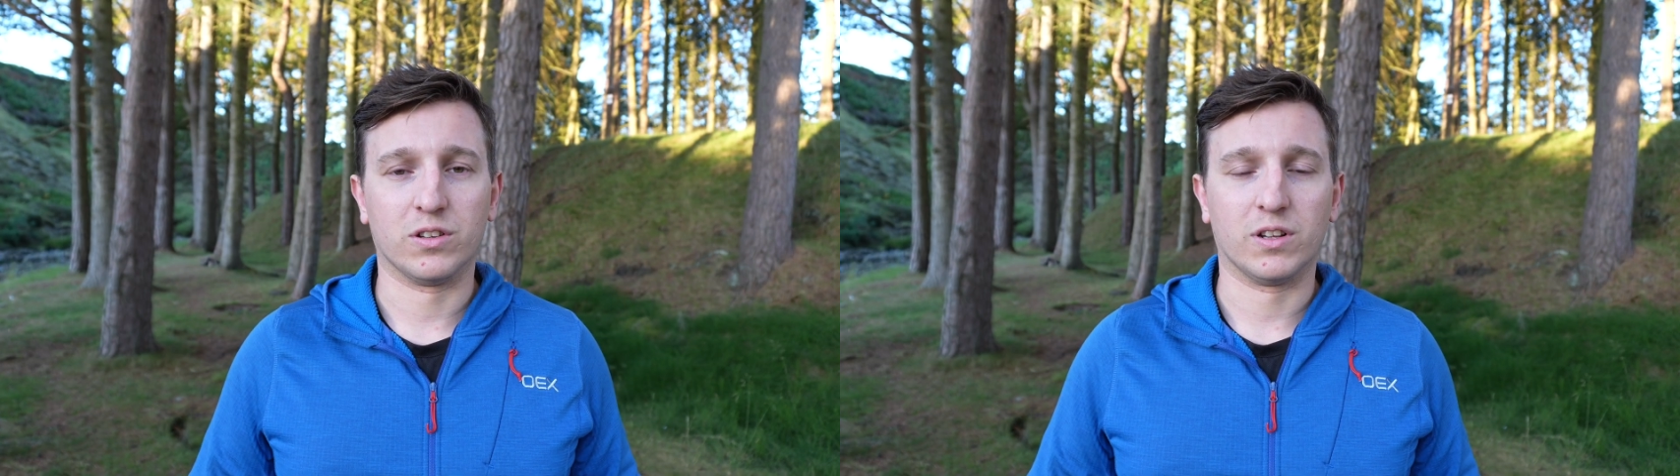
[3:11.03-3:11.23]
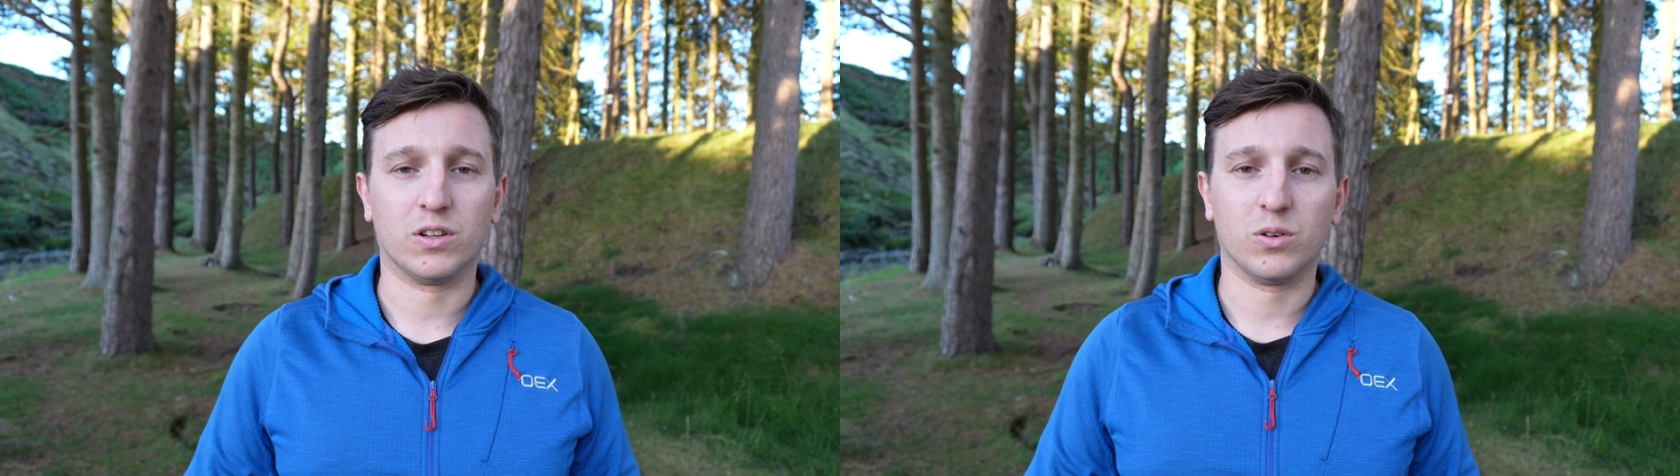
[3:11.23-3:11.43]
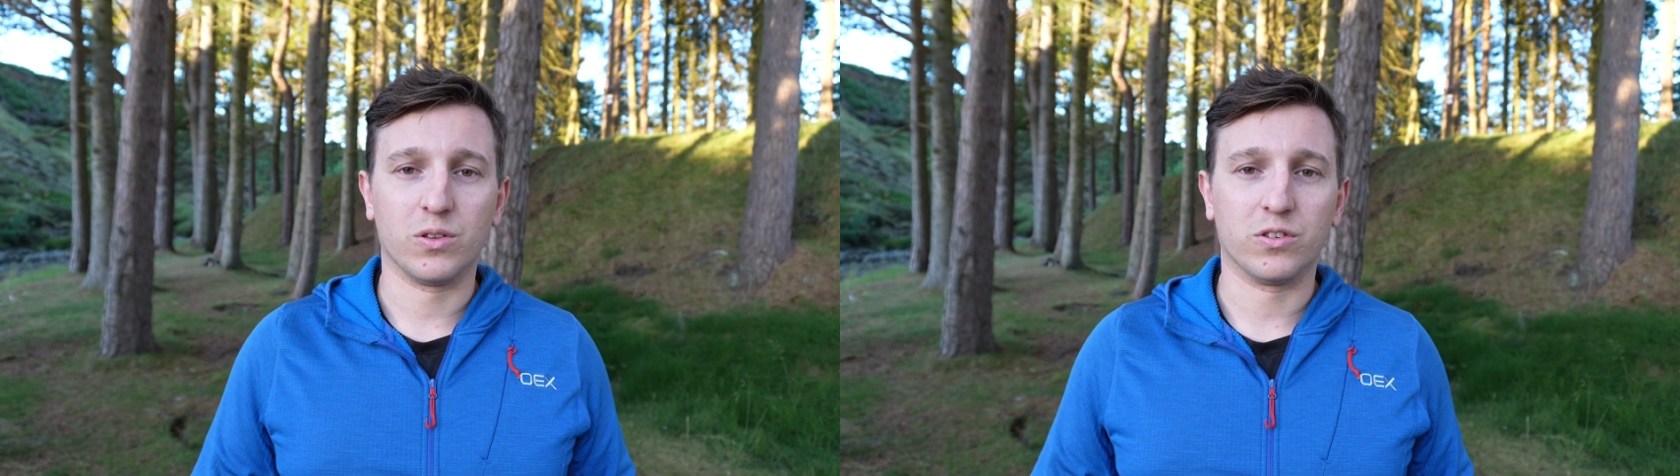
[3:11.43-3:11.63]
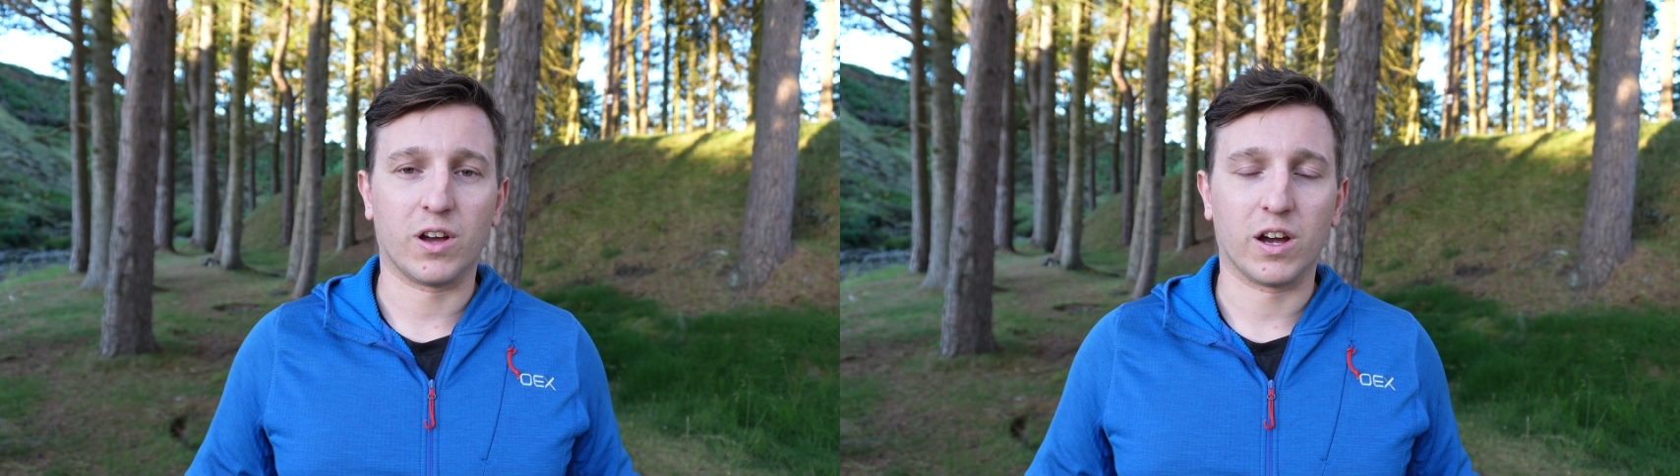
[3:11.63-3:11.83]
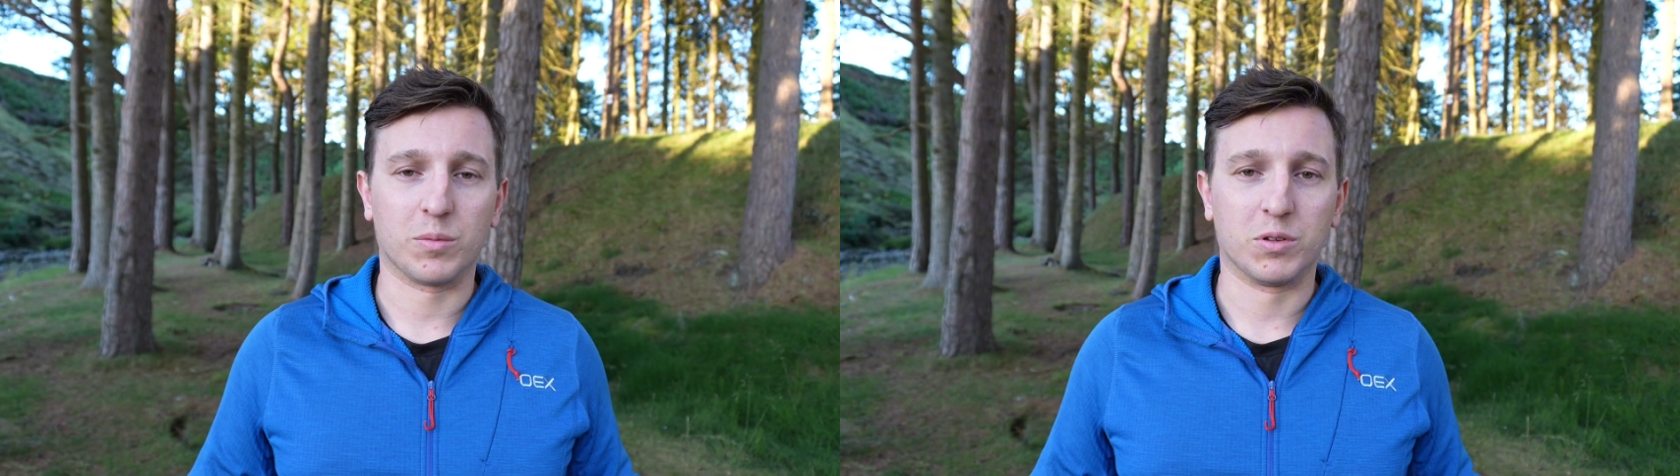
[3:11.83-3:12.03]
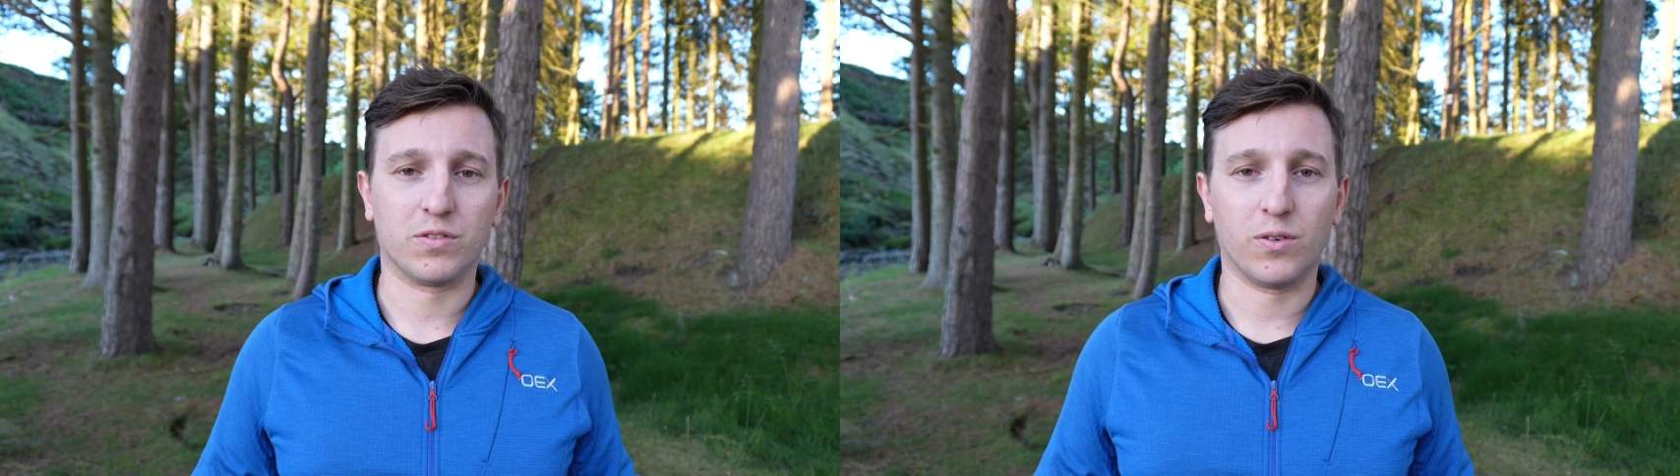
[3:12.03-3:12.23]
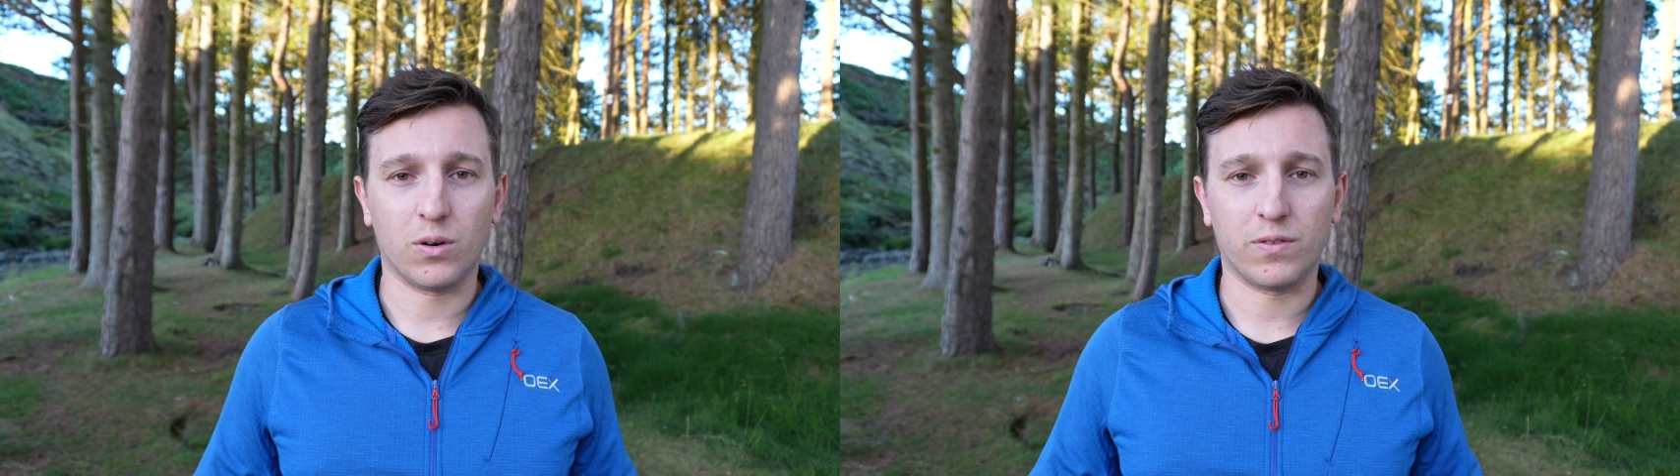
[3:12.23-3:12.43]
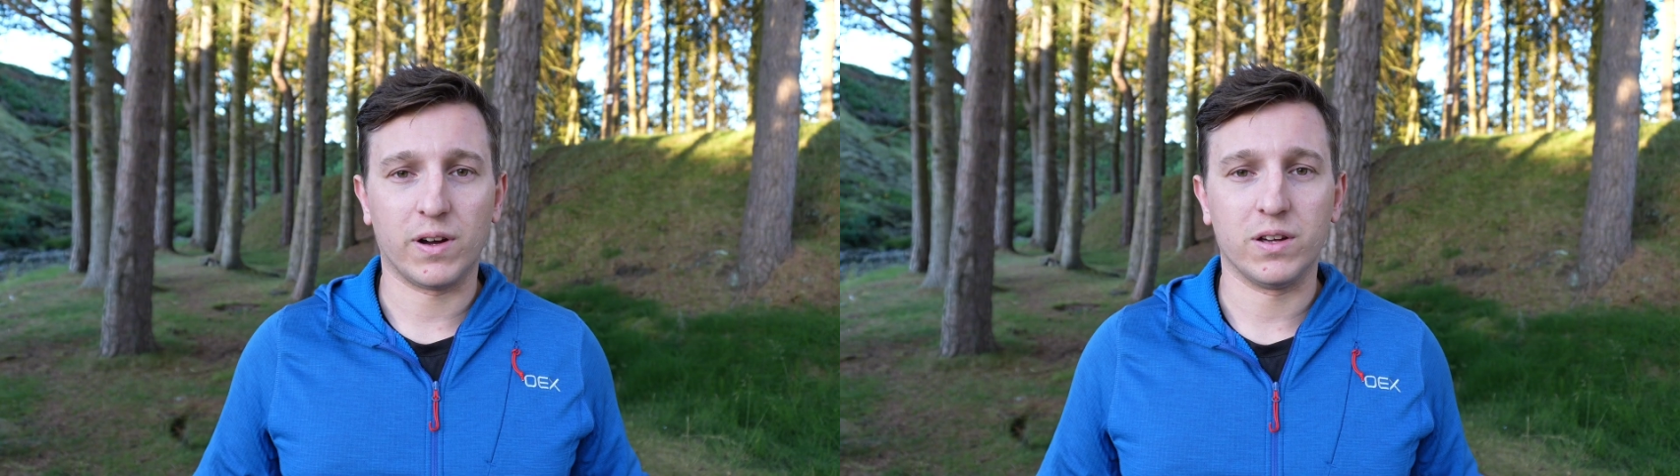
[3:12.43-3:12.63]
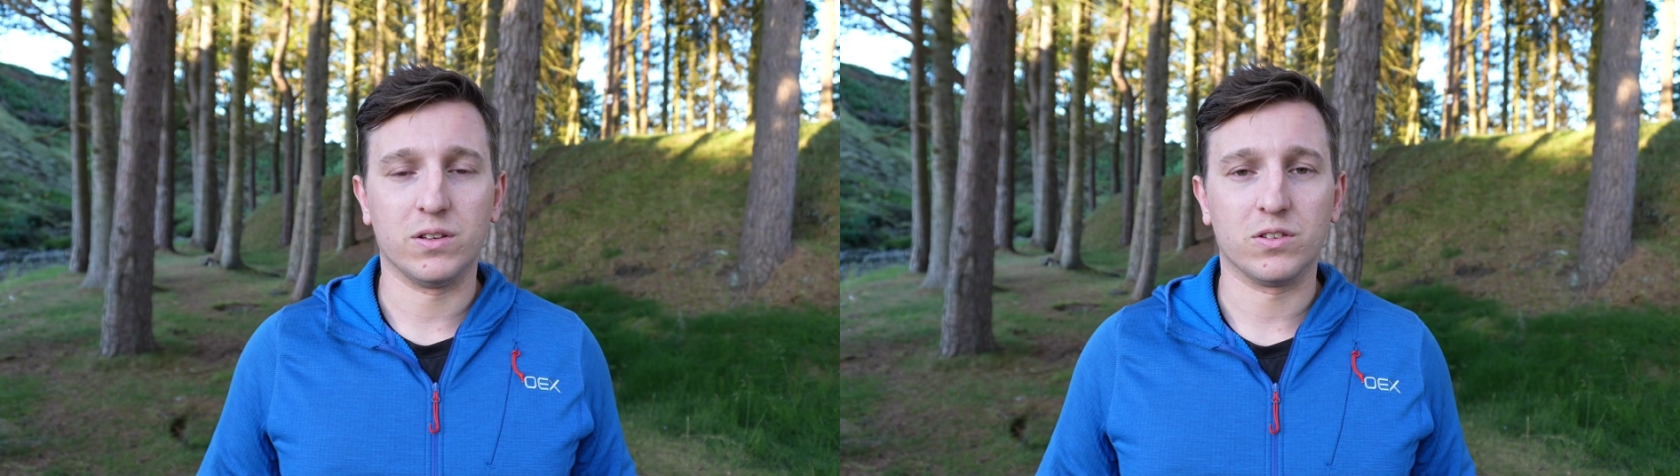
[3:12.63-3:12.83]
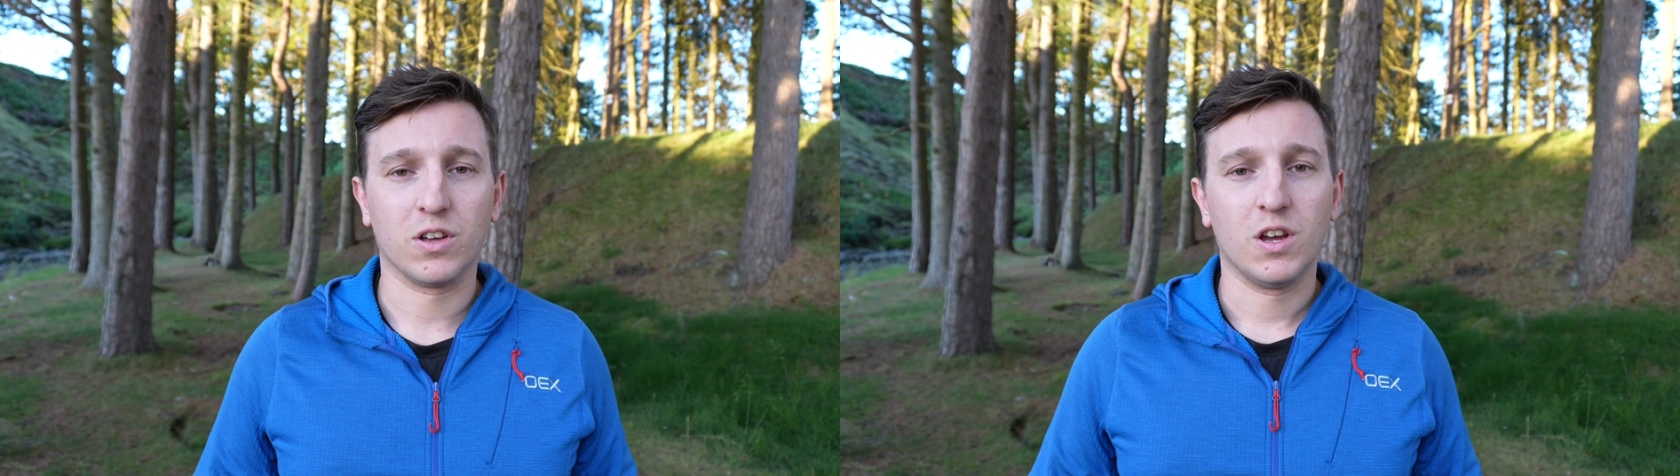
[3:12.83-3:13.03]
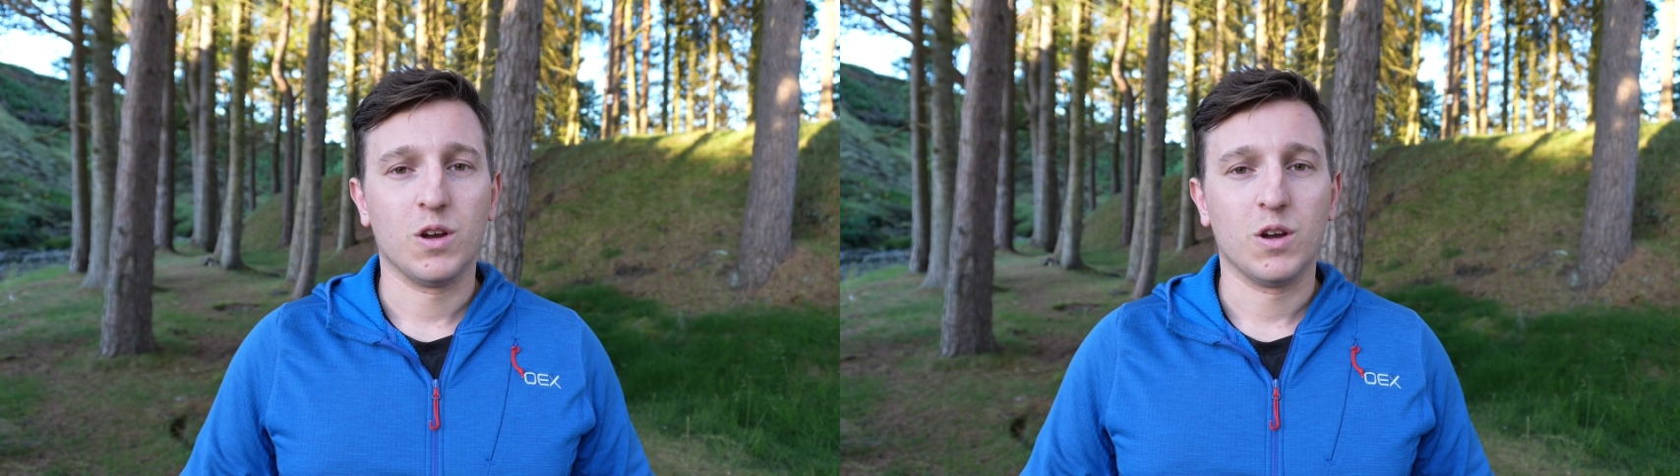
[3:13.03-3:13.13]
And I know there's arguments for fires,